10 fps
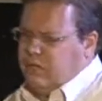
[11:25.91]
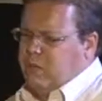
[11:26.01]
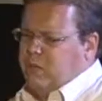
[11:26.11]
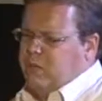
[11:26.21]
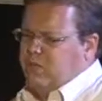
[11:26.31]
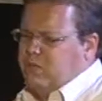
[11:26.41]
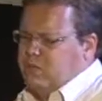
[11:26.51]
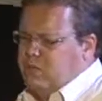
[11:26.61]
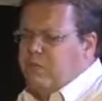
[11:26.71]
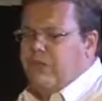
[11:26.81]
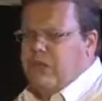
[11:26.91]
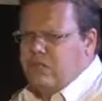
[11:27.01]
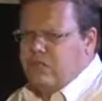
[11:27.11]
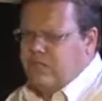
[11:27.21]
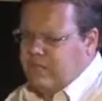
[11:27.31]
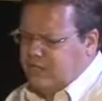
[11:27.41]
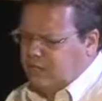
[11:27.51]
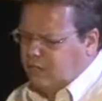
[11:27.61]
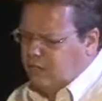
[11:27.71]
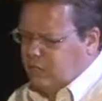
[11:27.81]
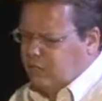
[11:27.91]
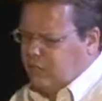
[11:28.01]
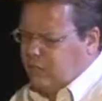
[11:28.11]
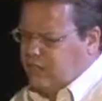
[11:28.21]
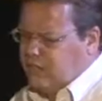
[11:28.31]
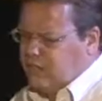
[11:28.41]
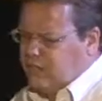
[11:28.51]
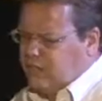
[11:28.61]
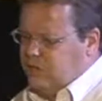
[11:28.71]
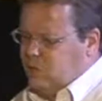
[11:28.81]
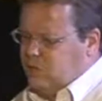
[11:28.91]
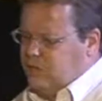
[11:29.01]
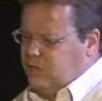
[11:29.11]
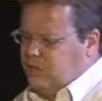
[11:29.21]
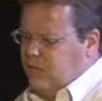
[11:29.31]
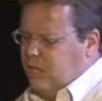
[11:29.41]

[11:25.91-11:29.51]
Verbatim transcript: publishers and brands, I think, a lot of monetization options.